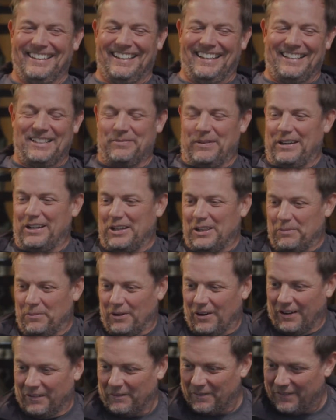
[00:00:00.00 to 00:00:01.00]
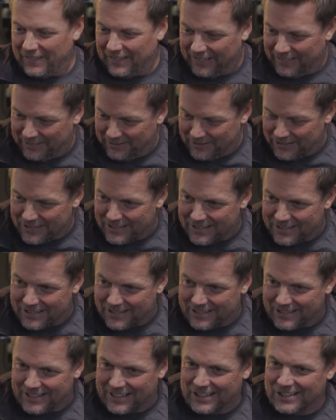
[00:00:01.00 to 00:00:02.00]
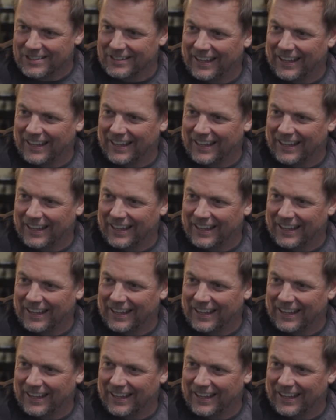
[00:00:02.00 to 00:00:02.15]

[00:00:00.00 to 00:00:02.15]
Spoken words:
Speaking of the bar, cheers to